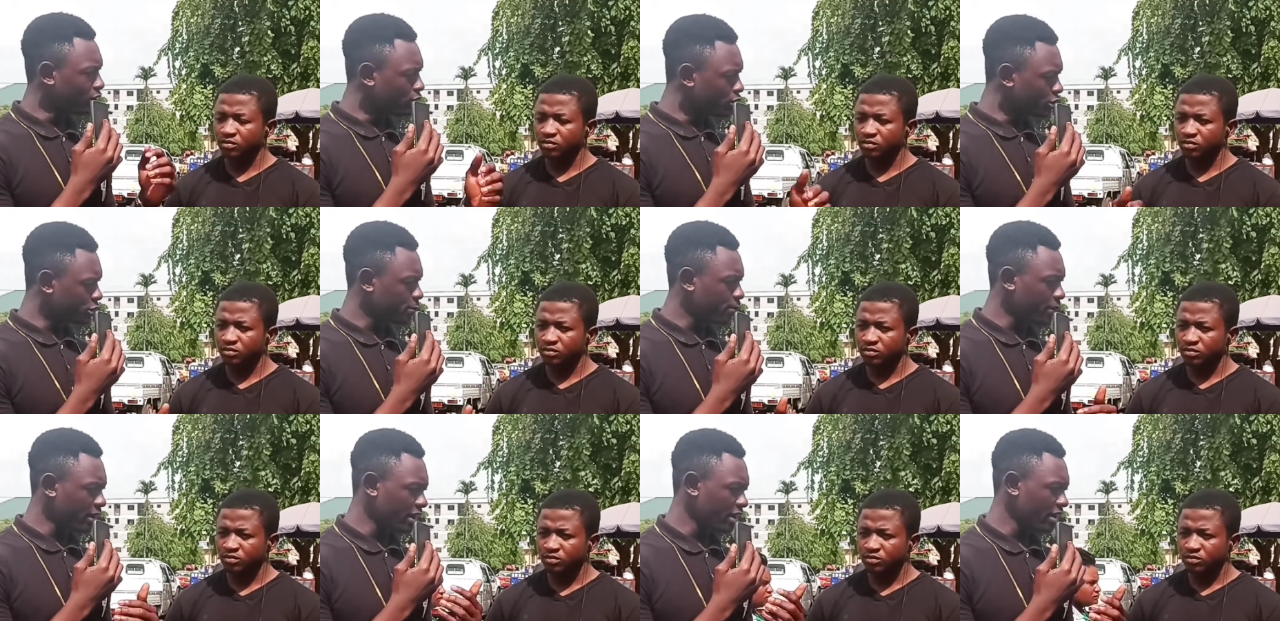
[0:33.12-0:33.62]

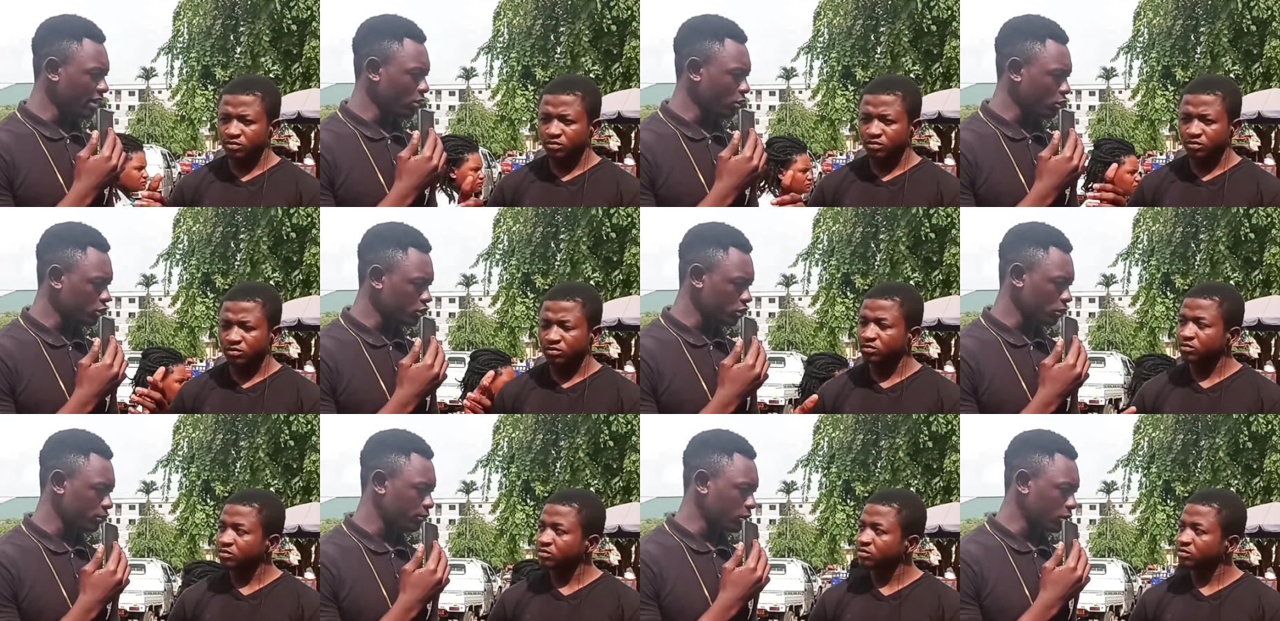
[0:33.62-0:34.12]
Speaker 1: Can you
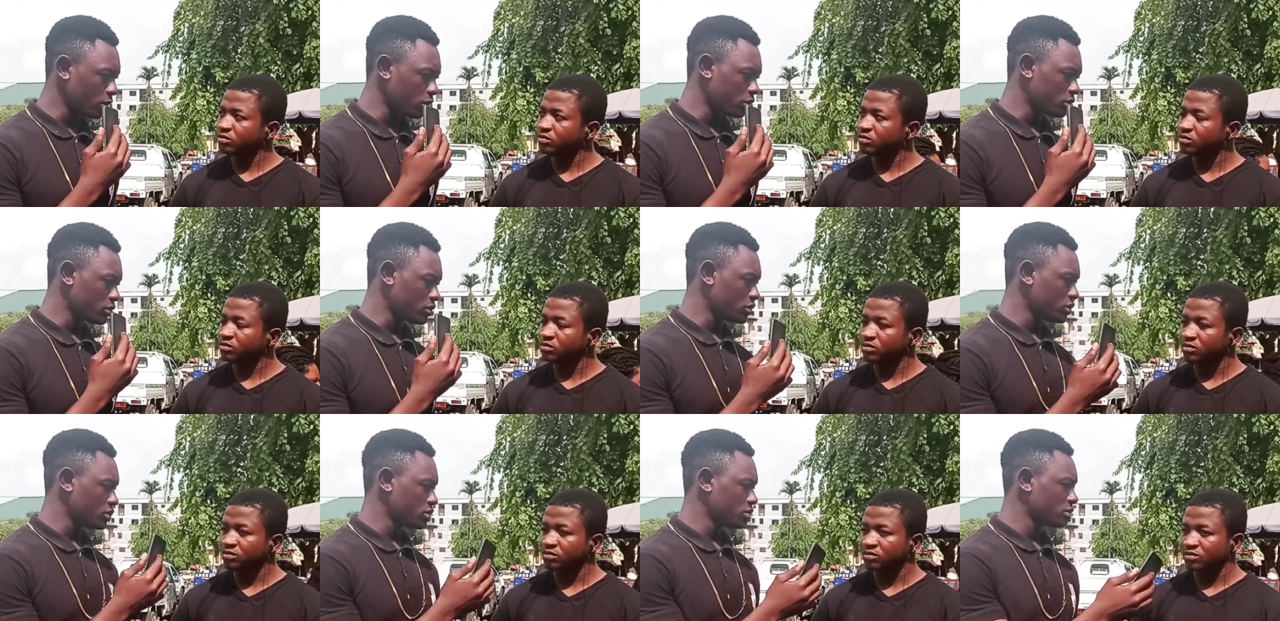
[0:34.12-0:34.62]
spare
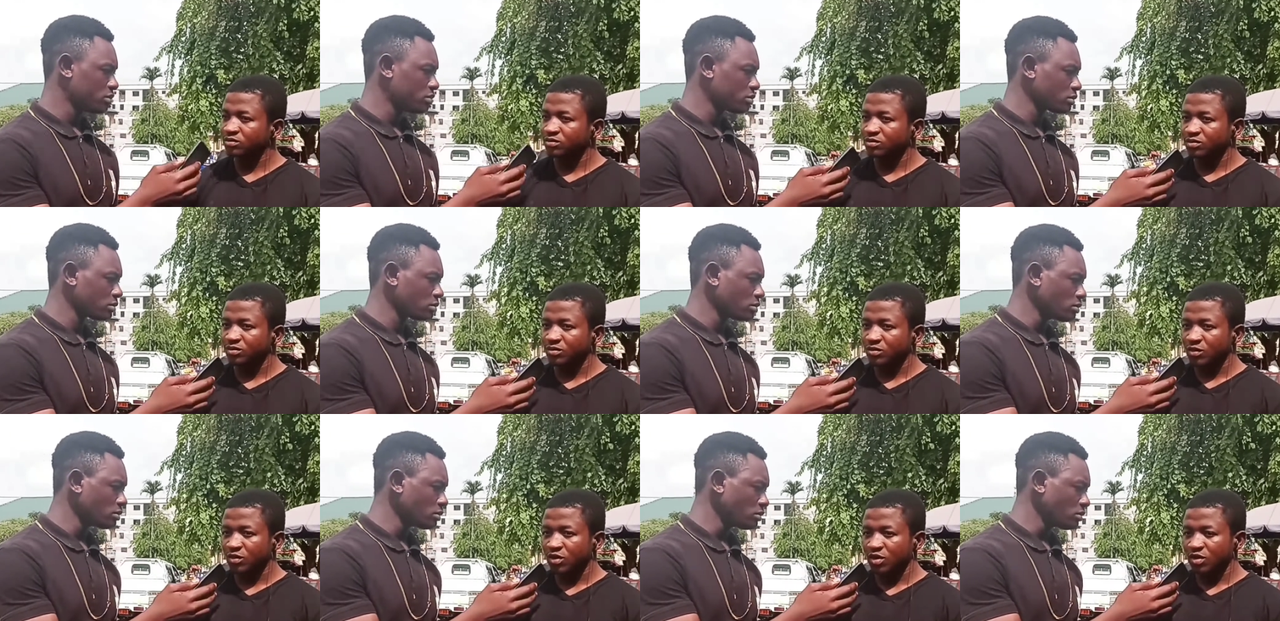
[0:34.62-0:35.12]
esophagus
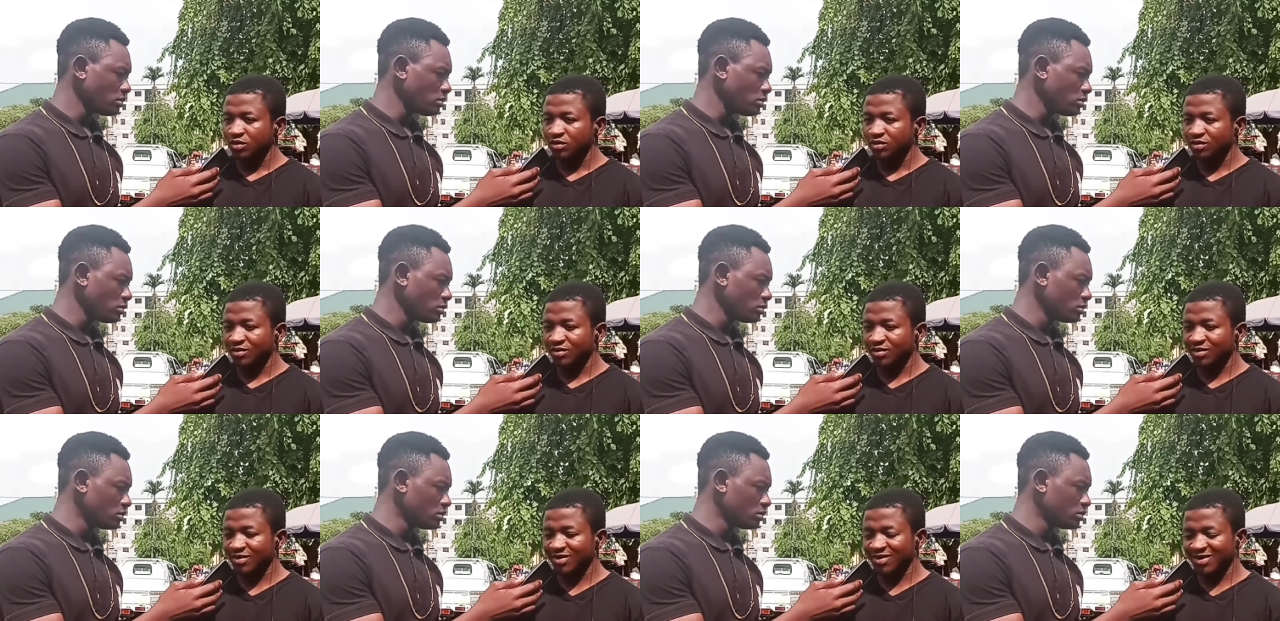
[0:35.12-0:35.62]

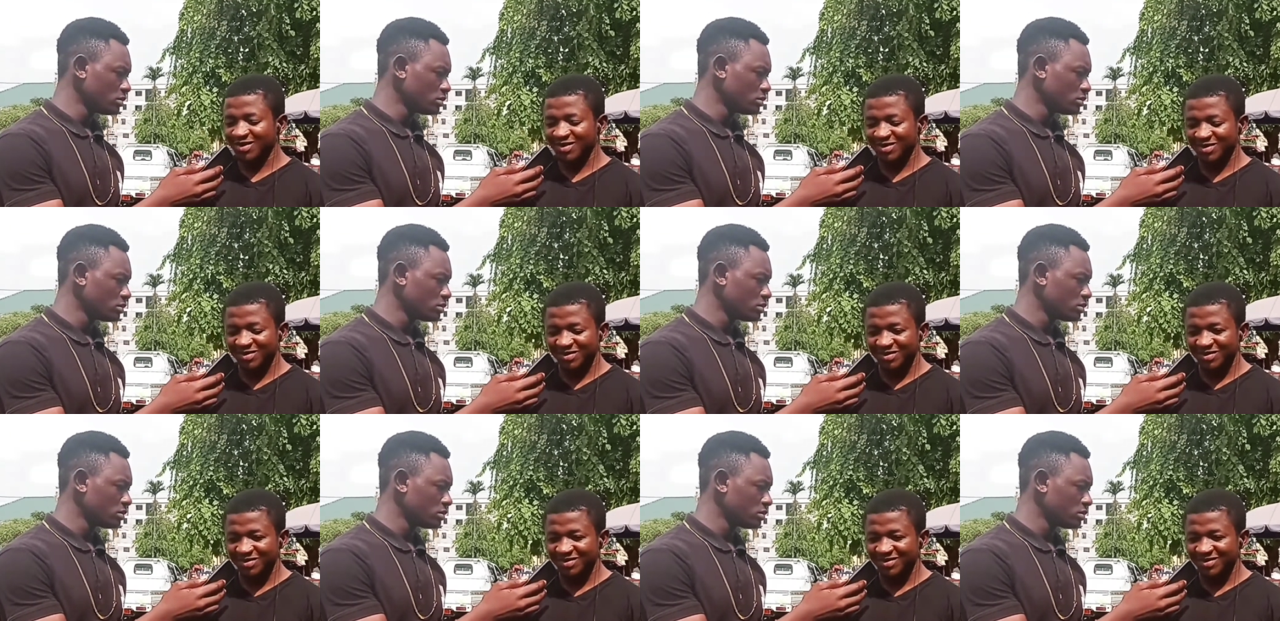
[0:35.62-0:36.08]
no, no,